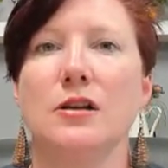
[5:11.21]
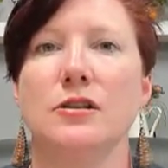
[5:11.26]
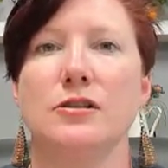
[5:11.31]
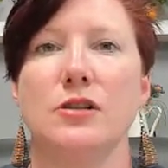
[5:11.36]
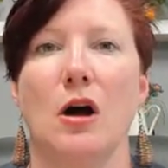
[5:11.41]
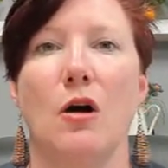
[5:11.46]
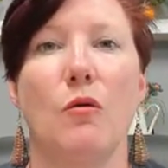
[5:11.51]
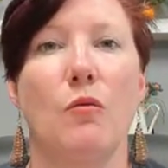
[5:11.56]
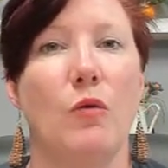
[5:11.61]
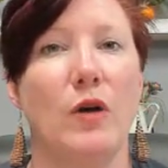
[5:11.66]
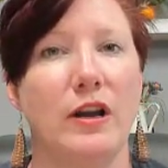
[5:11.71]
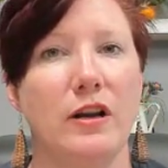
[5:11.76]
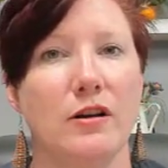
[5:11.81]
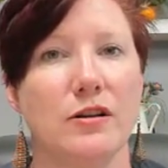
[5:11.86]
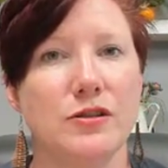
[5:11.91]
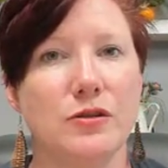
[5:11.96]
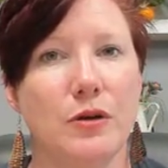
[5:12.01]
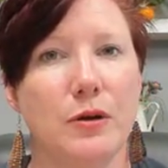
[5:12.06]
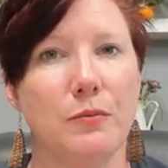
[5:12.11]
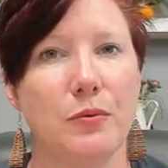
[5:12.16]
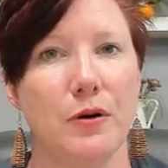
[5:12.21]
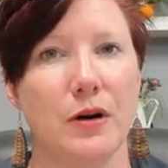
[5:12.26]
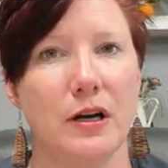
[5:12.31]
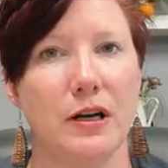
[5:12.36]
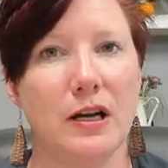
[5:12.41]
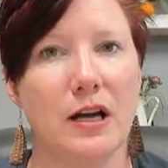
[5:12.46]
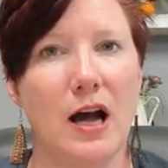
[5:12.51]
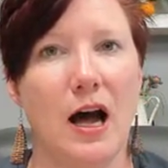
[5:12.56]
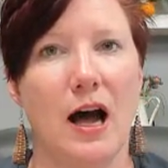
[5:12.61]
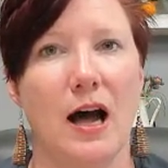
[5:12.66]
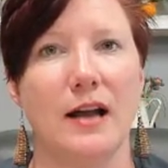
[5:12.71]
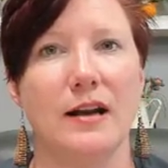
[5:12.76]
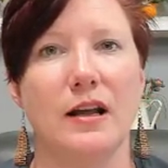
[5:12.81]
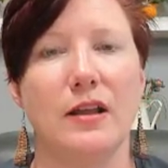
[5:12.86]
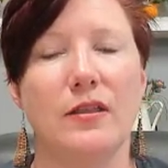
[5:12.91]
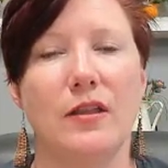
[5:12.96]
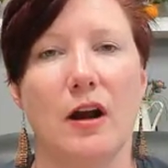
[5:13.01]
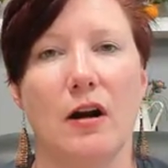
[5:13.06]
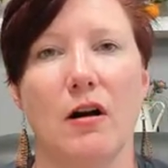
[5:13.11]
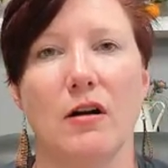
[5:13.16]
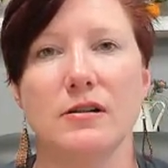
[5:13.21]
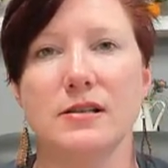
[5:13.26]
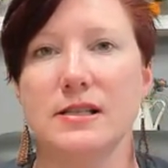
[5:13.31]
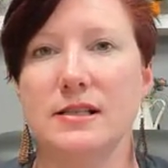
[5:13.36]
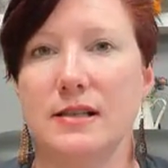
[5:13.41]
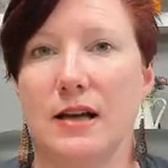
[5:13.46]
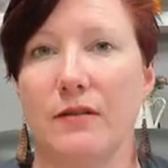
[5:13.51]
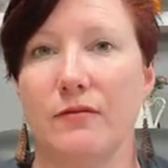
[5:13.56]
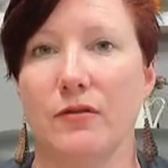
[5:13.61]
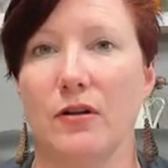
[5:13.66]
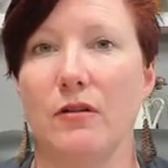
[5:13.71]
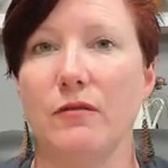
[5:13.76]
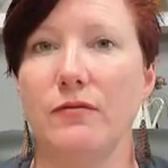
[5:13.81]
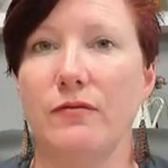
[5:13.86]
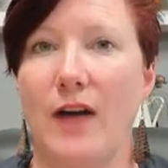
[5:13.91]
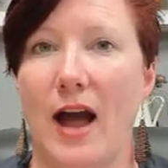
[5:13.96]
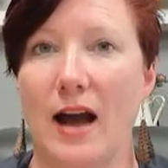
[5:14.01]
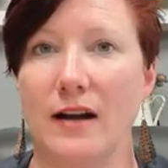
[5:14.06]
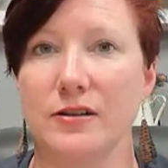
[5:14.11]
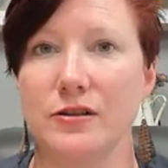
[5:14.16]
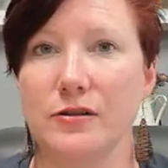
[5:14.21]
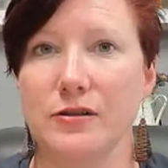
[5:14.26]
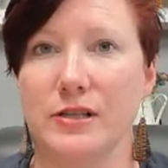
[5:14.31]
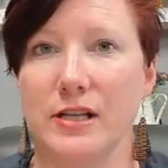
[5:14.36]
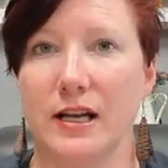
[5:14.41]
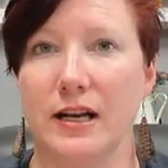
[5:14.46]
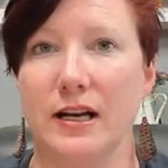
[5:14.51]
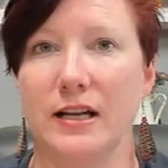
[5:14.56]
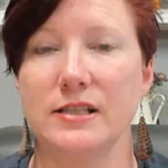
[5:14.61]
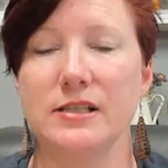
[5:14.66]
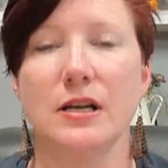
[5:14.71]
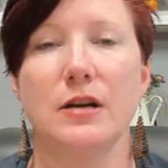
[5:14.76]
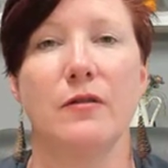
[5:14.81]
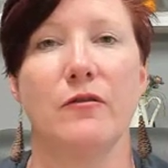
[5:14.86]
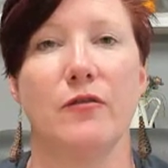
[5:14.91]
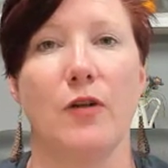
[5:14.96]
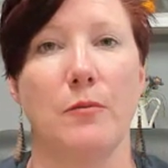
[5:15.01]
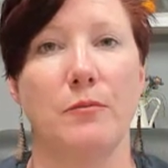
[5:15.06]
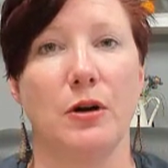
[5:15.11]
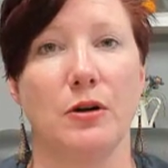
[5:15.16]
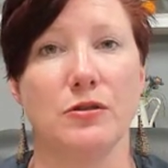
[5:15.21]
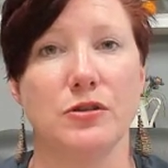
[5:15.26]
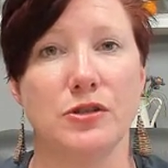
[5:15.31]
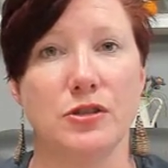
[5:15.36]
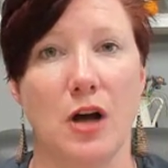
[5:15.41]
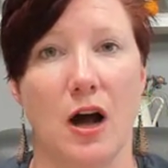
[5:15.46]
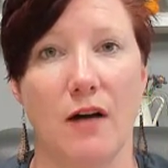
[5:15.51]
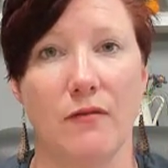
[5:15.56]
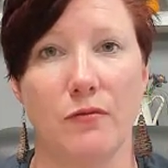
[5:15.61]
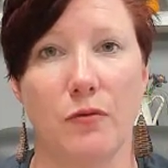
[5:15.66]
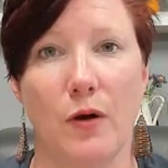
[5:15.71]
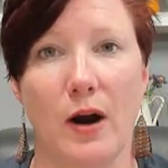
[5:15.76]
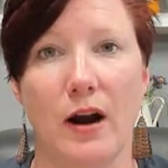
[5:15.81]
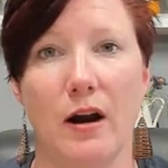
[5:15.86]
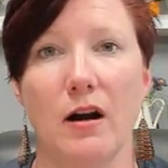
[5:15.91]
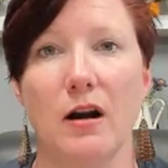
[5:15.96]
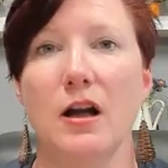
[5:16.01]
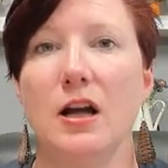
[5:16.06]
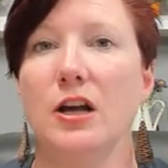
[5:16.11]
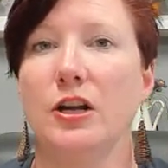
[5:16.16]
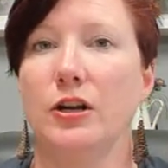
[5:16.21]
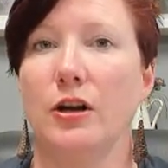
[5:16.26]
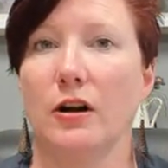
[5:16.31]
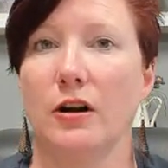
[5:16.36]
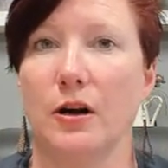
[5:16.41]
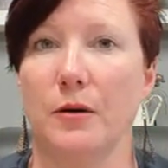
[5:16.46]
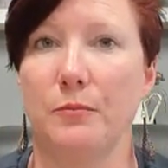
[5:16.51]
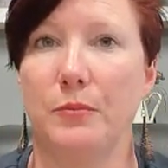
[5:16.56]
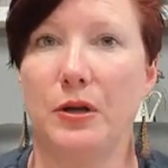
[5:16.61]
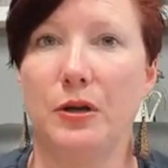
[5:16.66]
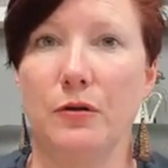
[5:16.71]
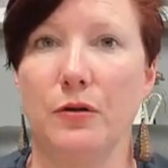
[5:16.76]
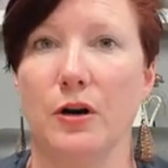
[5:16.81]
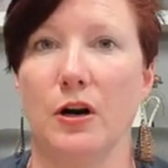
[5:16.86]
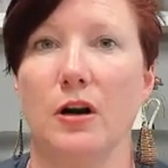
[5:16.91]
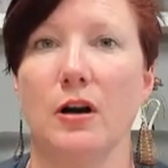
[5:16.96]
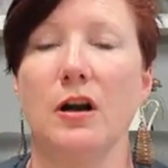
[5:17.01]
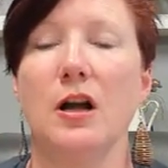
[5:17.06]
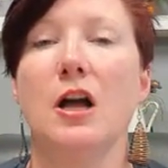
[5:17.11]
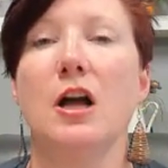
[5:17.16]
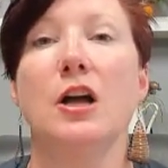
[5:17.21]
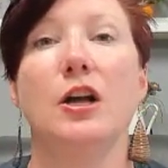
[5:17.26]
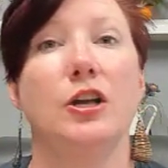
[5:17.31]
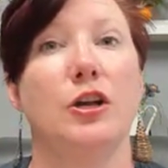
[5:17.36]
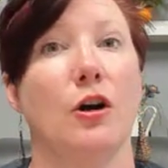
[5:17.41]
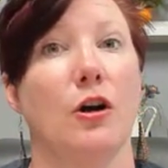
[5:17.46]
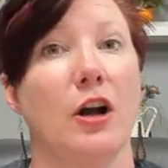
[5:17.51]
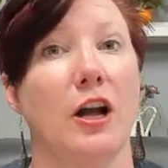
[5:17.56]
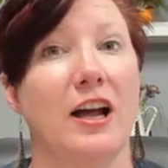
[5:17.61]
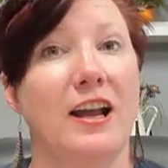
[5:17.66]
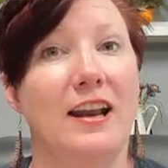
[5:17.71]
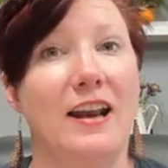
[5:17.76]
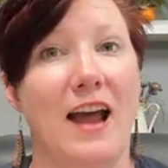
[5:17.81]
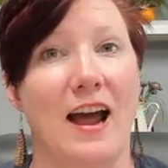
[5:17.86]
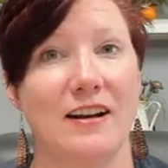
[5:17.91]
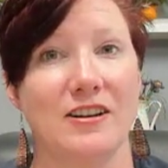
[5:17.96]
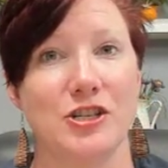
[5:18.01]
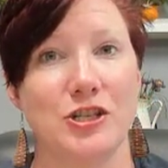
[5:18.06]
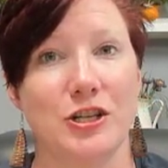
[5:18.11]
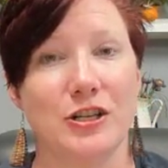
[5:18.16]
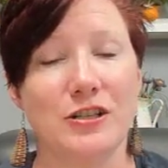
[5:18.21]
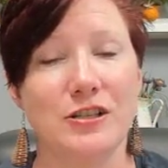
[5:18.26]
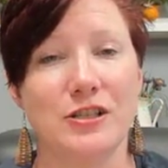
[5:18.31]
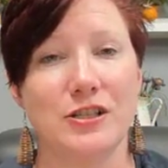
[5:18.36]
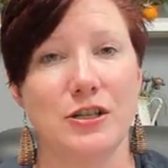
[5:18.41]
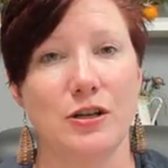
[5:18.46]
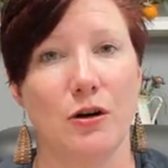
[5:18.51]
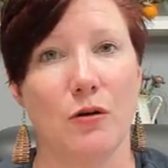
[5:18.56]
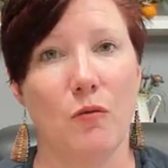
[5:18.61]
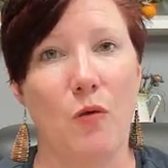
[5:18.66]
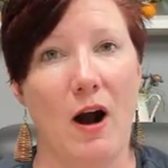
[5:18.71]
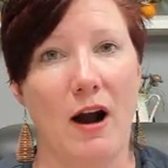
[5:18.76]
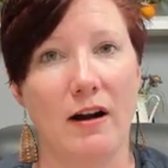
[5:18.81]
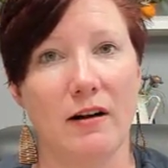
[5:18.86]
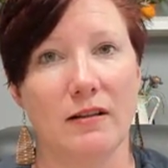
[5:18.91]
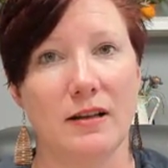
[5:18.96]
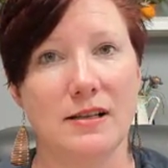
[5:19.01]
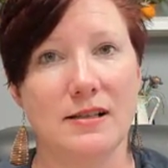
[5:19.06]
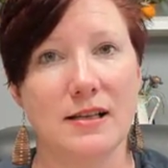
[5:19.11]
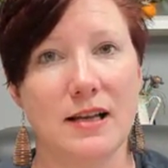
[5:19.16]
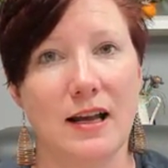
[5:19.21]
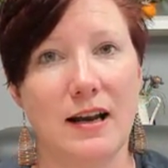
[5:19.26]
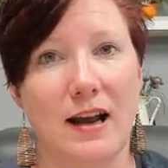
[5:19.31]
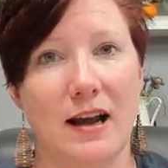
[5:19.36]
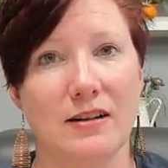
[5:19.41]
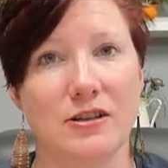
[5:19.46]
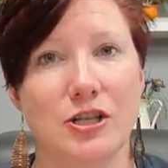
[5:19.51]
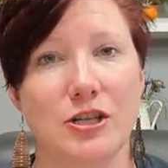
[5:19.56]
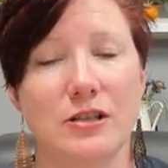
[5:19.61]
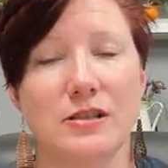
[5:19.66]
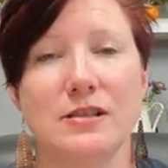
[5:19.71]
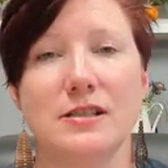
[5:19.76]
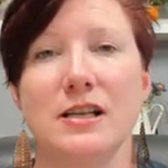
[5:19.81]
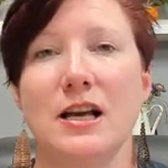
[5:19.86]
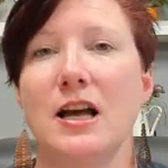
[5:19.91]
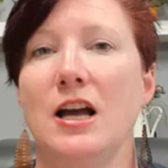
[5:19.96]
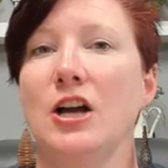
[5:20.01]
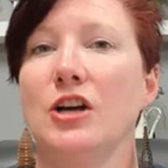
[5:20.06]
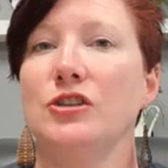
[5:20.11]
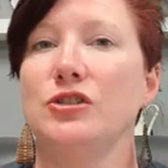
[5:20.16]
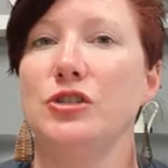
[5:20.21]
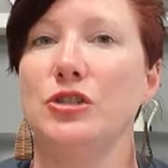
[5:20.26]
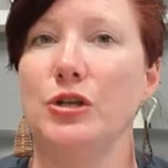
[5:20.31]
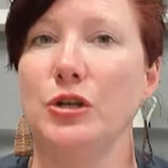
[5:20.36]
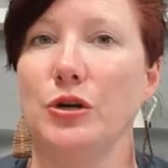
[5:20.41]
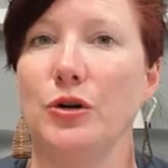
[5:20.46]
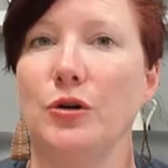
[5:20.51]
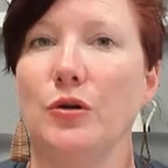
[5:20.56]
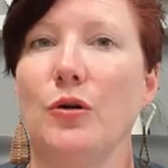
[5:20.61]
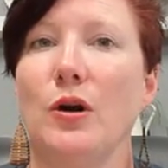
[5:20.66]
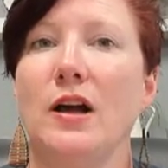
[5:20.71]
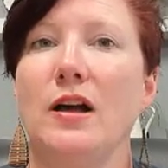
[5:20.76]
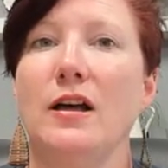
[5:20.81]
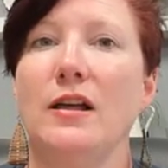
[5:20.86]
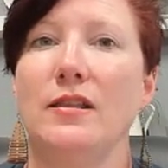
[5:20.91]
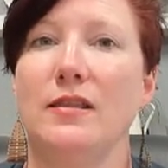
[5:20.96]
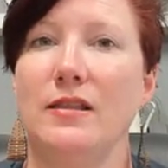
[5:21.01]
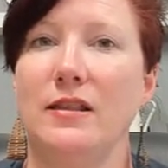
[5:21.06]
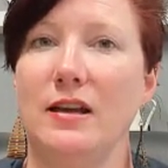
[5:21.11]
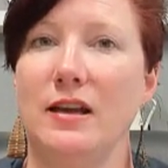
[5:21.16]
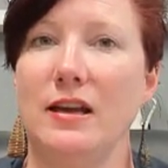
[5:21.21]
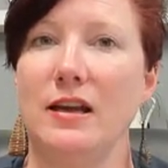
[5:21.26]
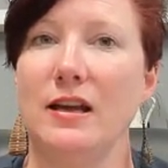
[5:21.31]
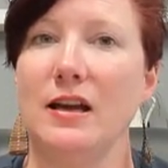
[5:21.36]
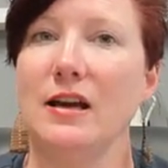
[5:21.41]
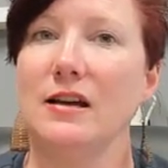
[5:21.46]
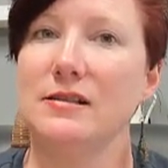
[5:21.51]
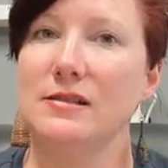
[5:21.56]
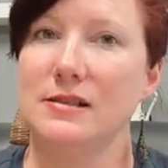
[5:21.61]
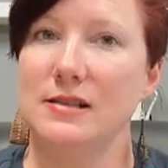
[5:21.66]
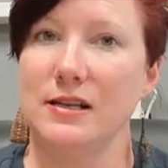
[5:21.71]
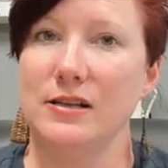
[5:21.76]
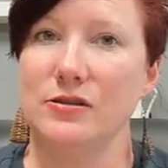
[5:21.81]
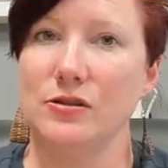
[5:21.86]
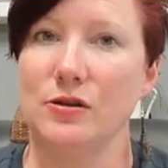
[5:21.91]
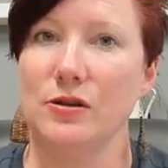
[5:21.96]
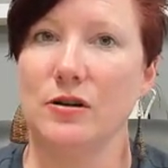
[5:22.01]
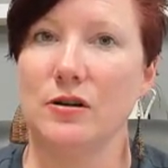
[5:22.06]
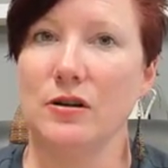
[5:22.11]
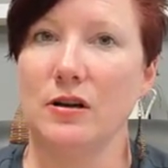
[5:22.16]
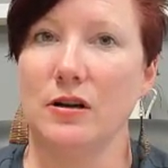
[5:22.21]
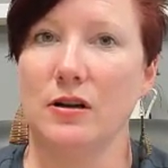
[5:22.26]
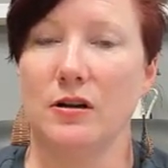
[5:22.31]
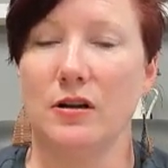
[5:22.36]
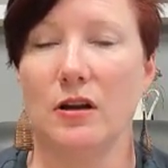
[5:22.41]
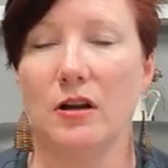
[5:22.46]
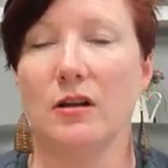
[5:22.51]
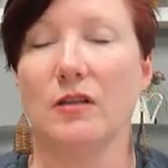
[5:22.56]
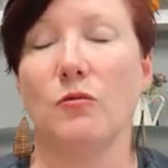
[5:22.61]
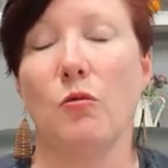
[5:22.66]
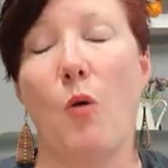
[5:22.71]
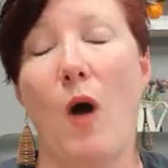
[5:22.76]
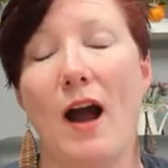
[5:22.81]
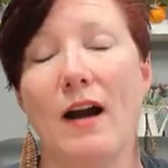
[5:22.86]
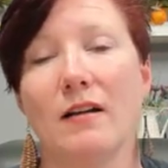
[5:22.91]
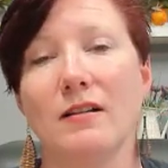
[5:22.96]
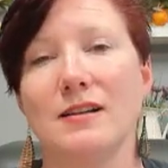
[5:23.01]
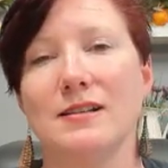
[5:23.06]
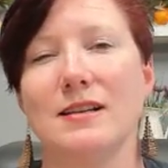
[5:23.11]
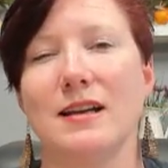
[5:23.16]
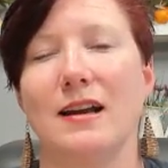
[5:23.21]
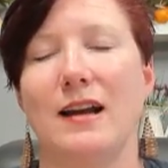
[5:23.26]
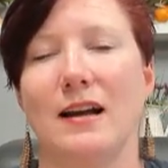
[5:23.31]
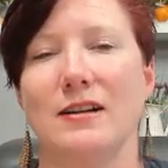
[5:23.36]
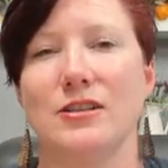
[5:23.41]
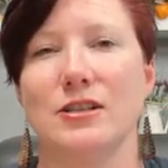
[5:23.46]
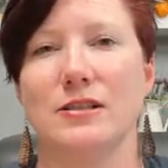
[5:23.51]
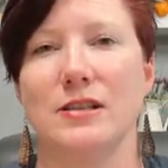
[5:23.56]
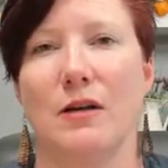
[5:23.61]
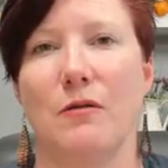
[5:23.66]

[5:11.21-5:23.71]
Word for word: So when you're doing print and cut, there are several factors in it from your software, your computer, your connections, your wireless connections to the Siser uh, wireless connections.